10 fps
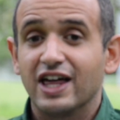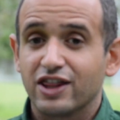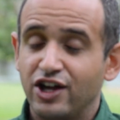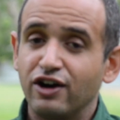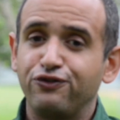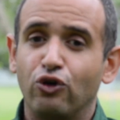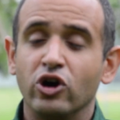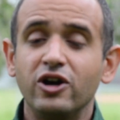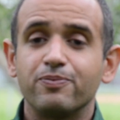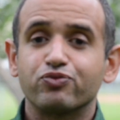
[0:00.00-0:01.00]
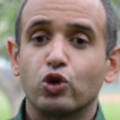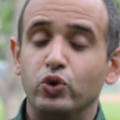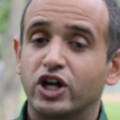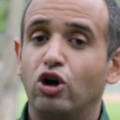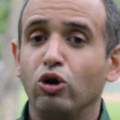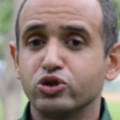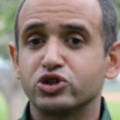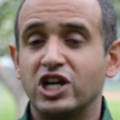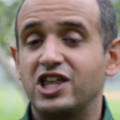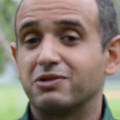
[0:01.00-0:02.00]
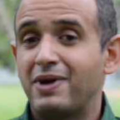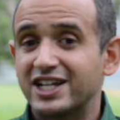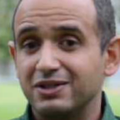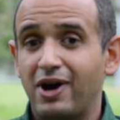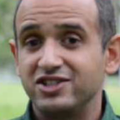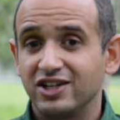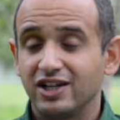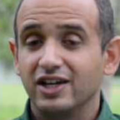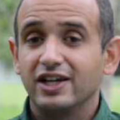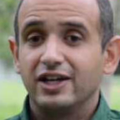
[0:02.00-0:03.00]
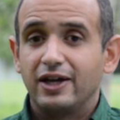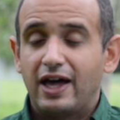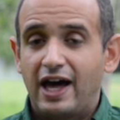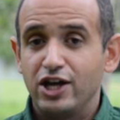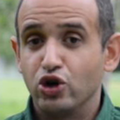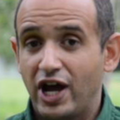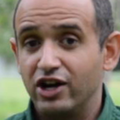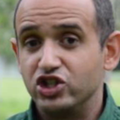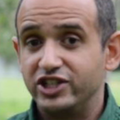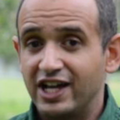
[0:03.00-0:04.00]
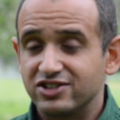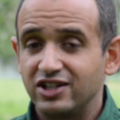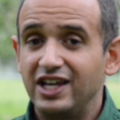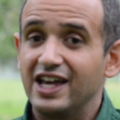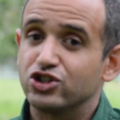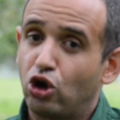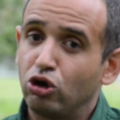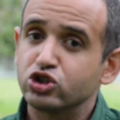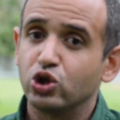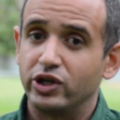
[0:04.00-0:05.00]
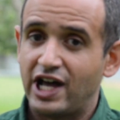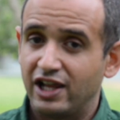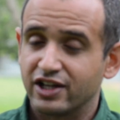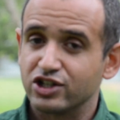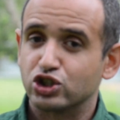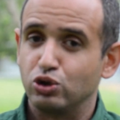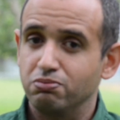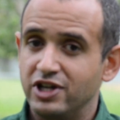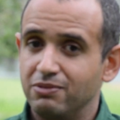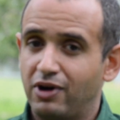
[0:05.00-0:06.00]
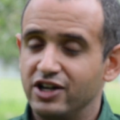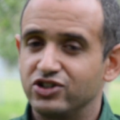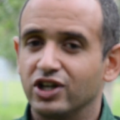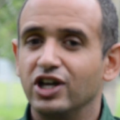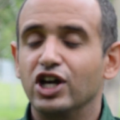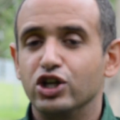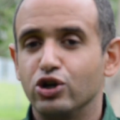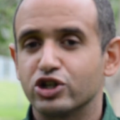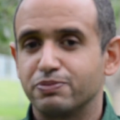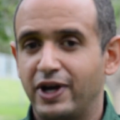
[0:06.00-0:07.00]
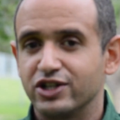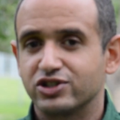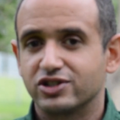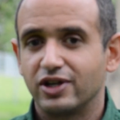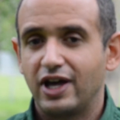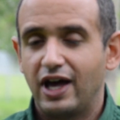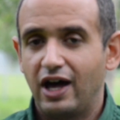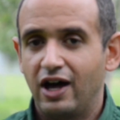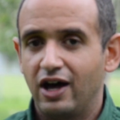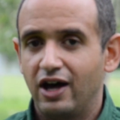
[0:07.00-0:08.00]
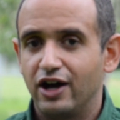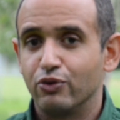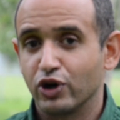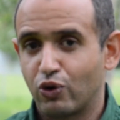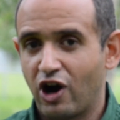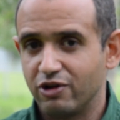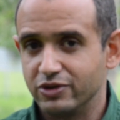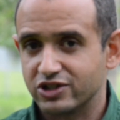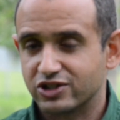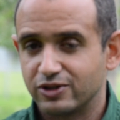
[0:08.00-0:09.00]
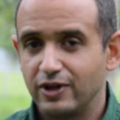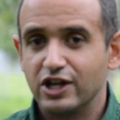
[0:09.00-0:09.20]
Therefore, we can also say that maximizing your energy density is also analogous to minimizing your space requirements.